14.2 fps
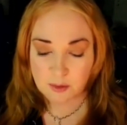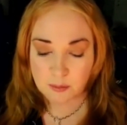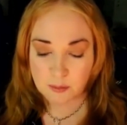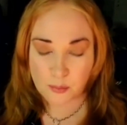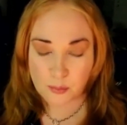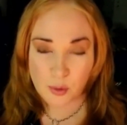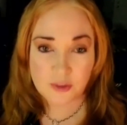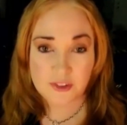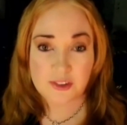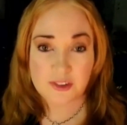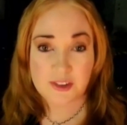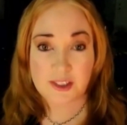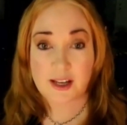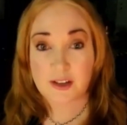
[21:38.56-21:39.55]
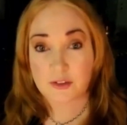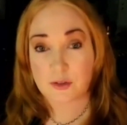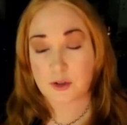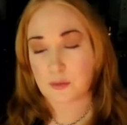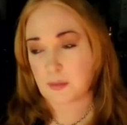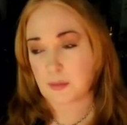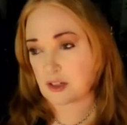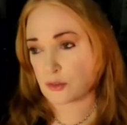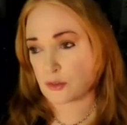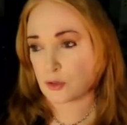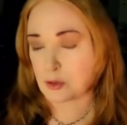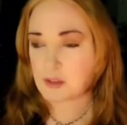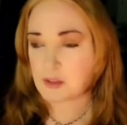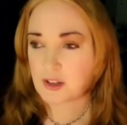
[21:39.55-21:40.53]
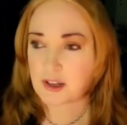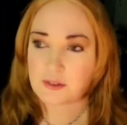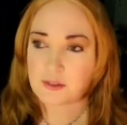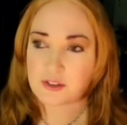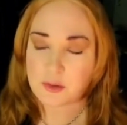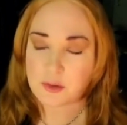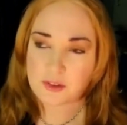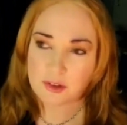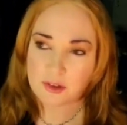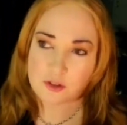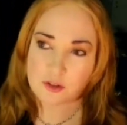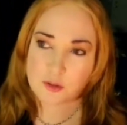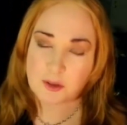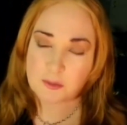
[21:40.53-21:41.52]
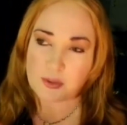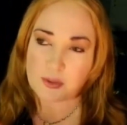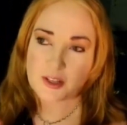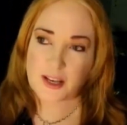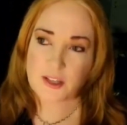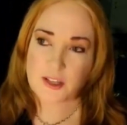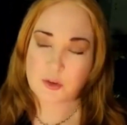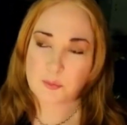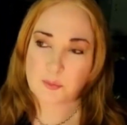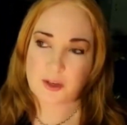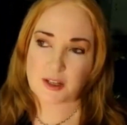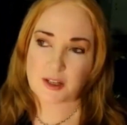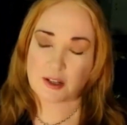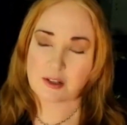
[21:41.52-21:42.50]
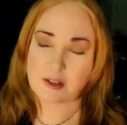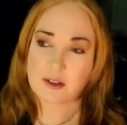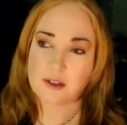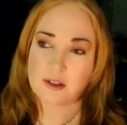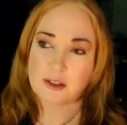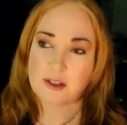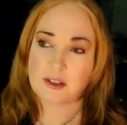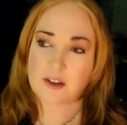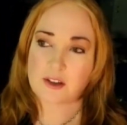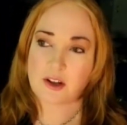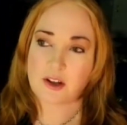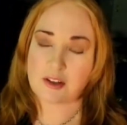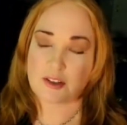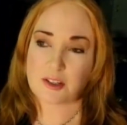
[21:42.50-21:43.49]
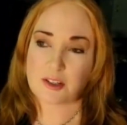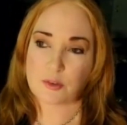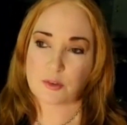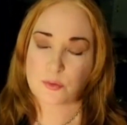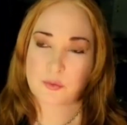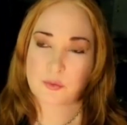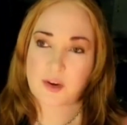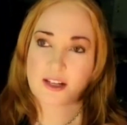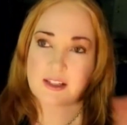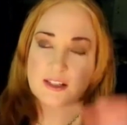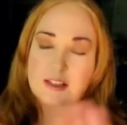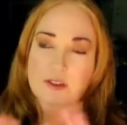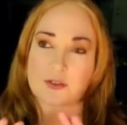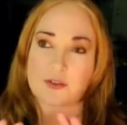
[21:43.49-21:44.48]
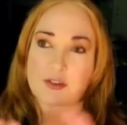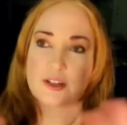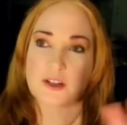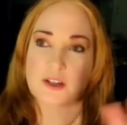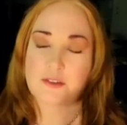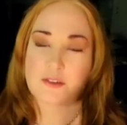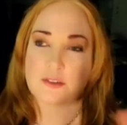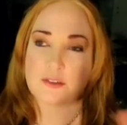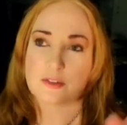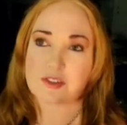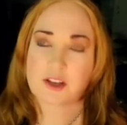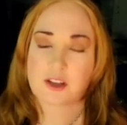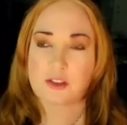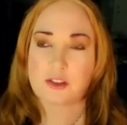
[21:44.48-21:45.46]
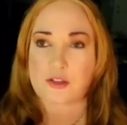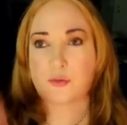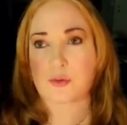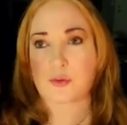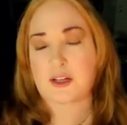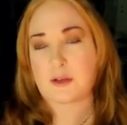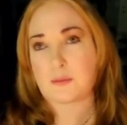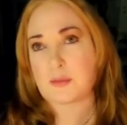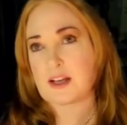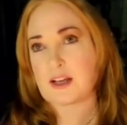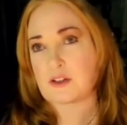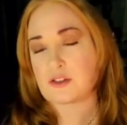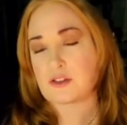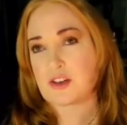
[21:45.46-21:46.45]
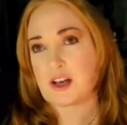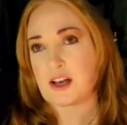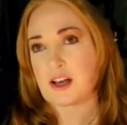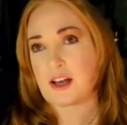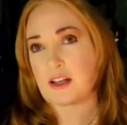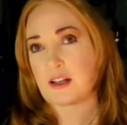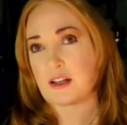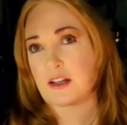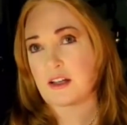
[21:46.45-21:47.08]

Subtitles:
bolted together and made rooms out of. So there's a big piano bell, he called it, right in front of, it was like 3 pianos high,